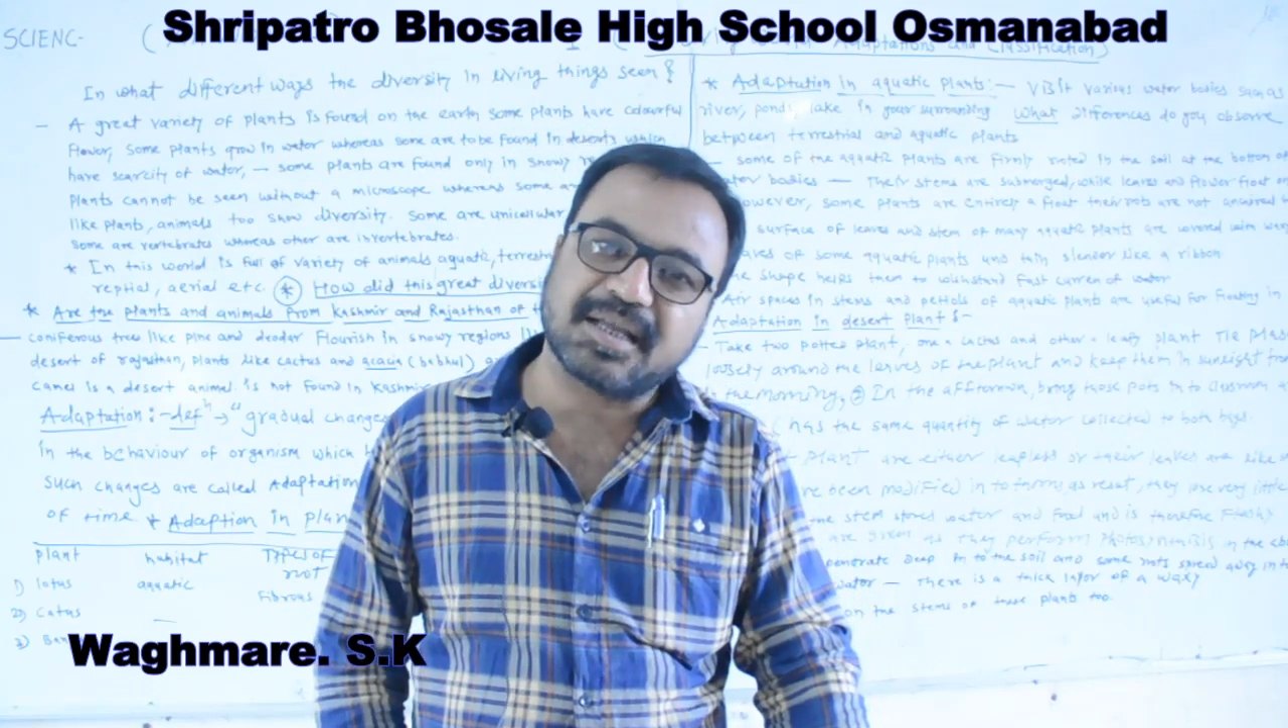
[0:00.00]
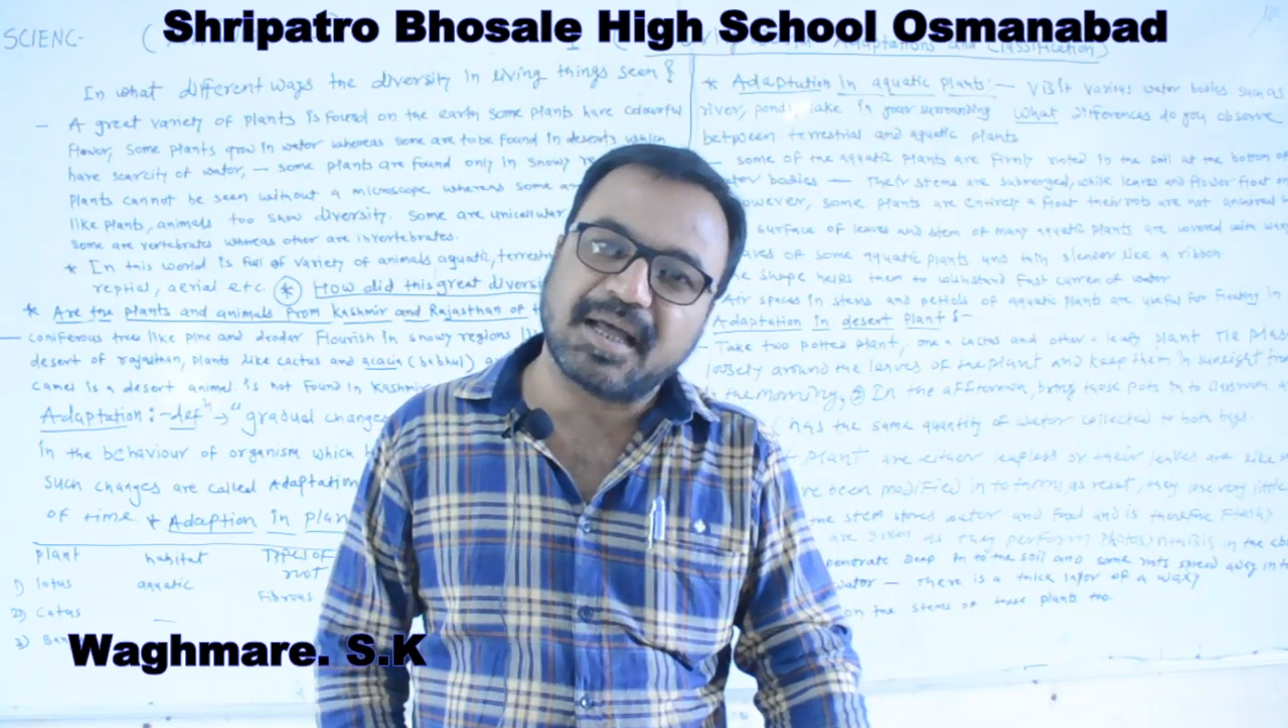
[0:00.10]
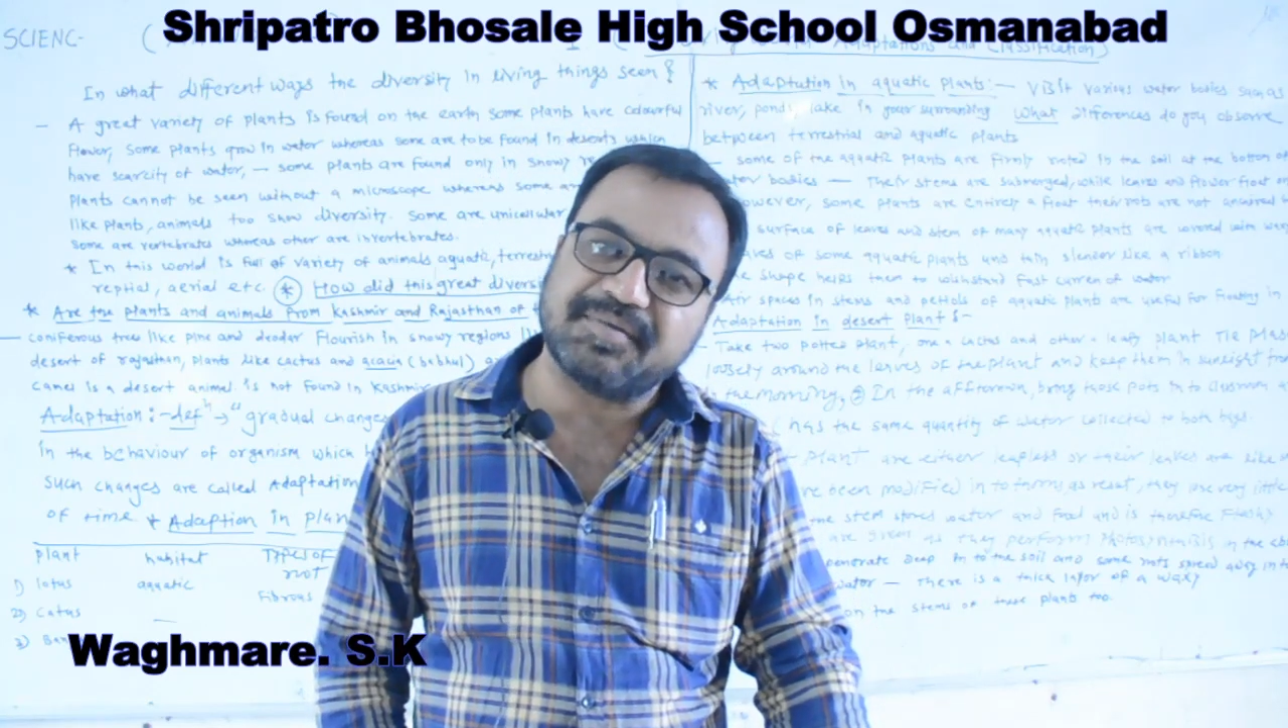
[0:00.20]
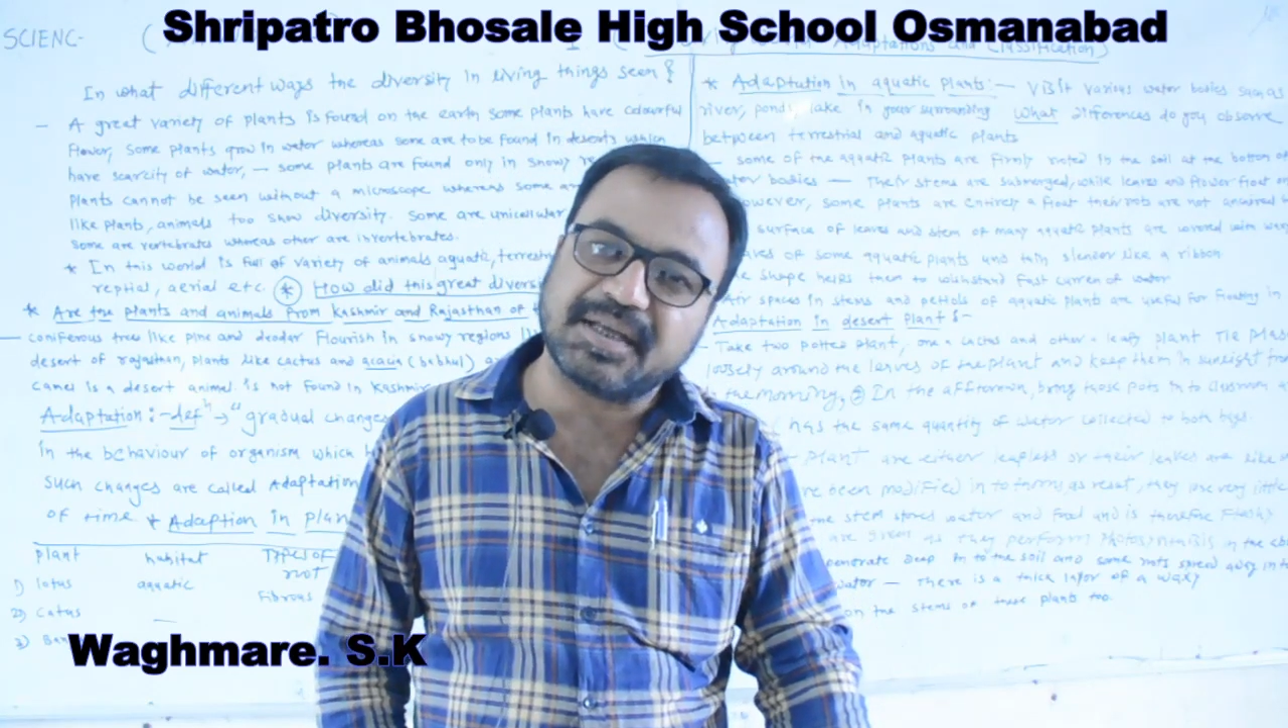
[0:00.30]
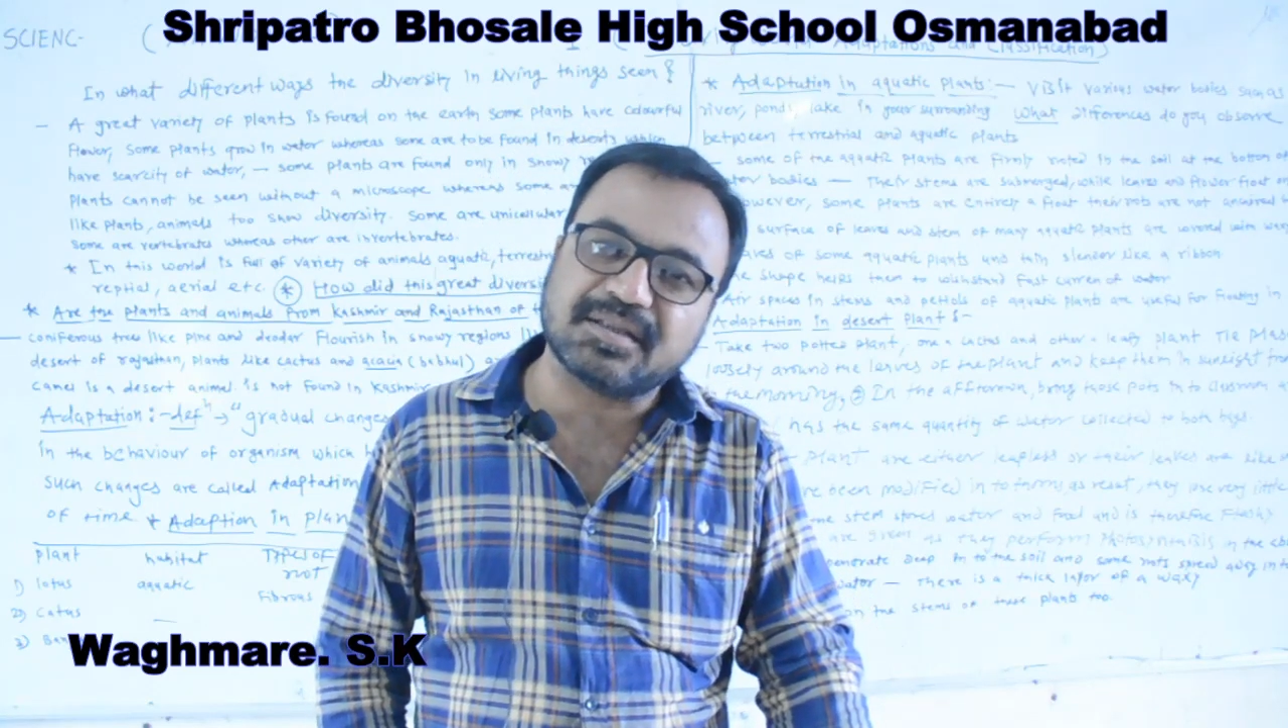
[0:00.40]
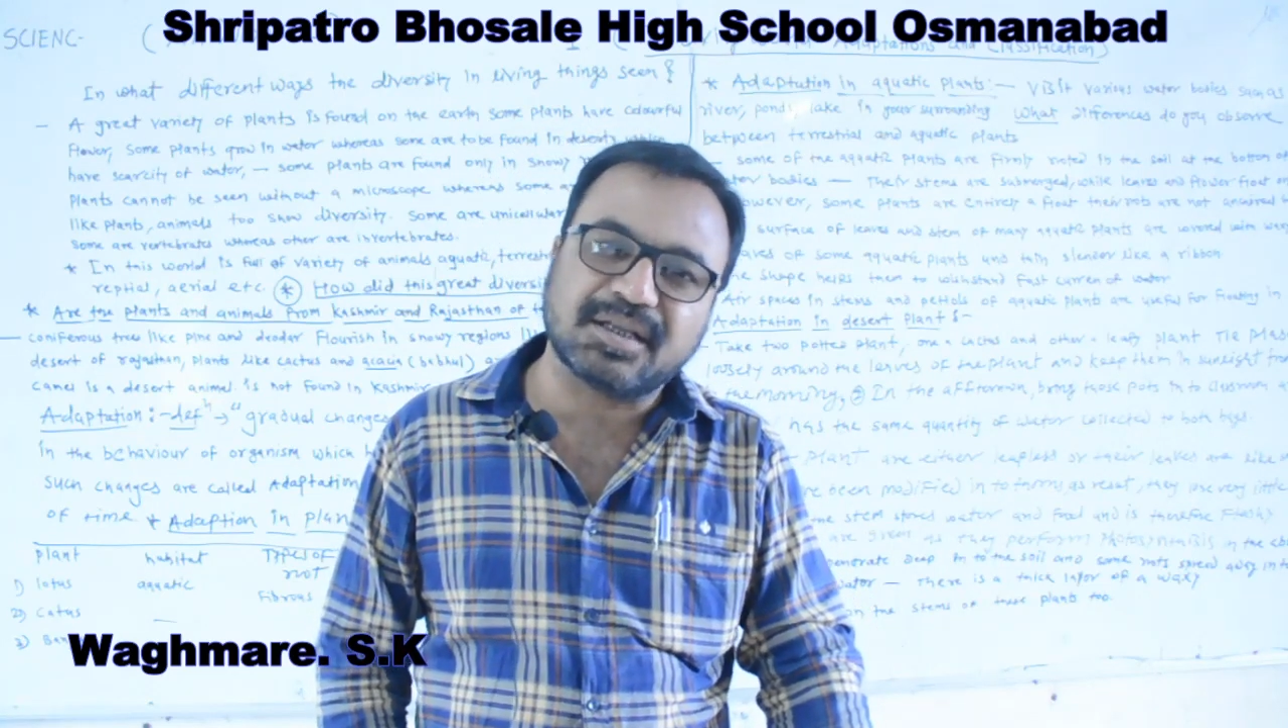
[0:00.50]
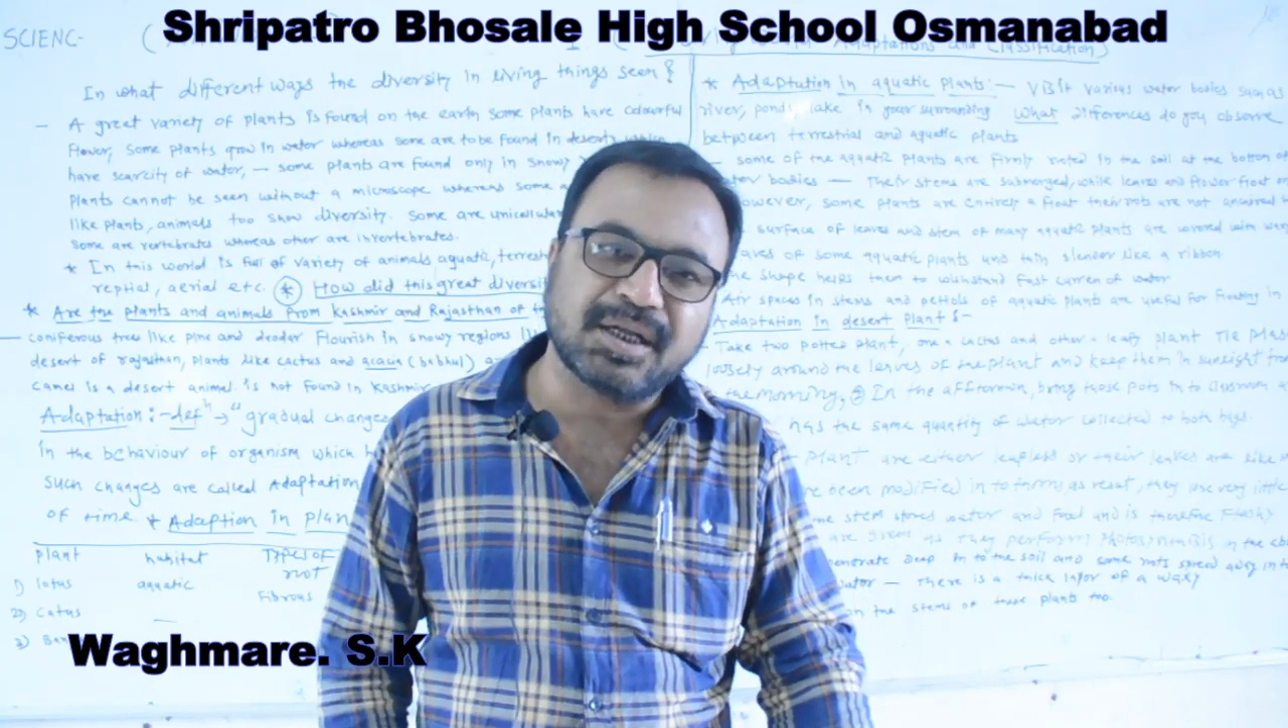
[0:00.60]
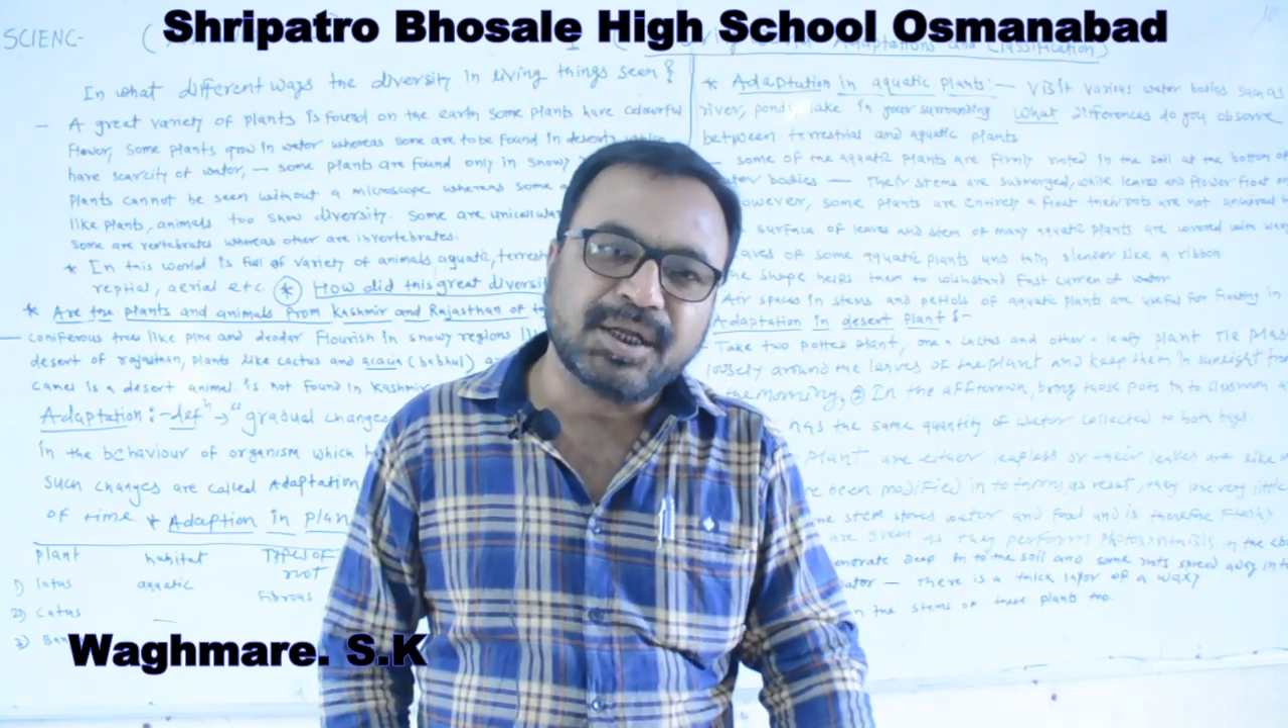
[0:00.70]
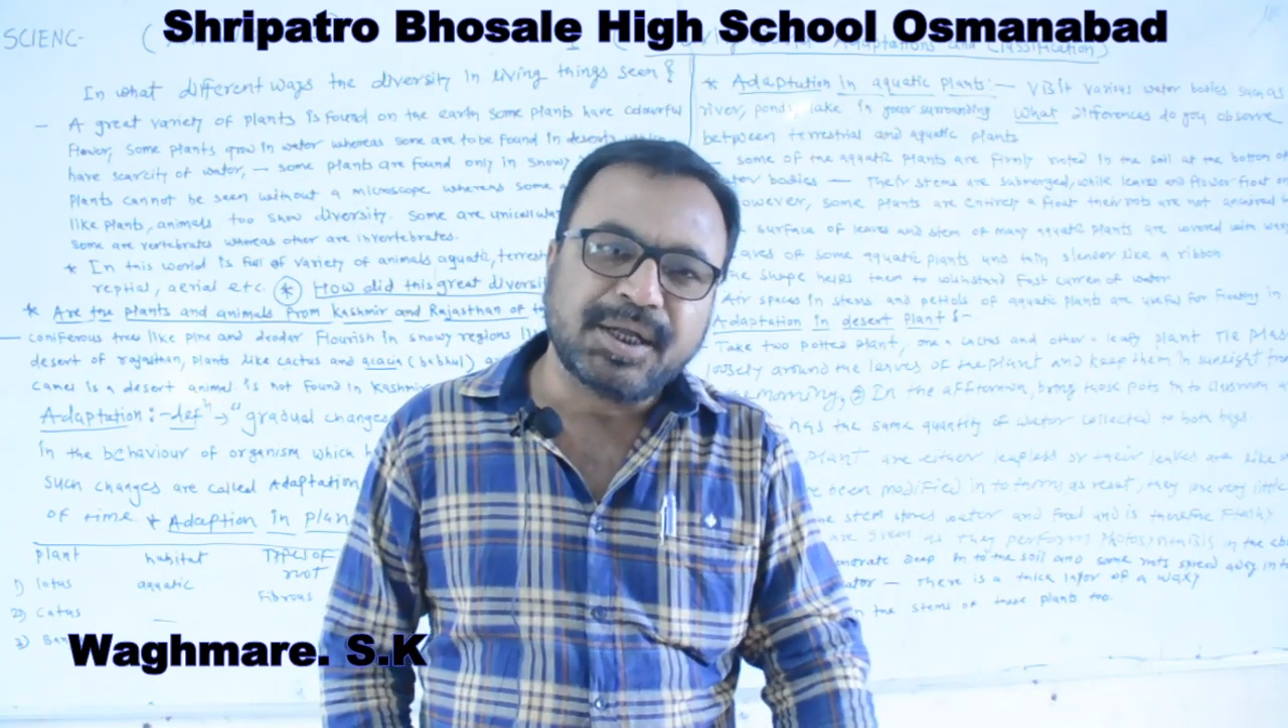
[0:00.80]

having the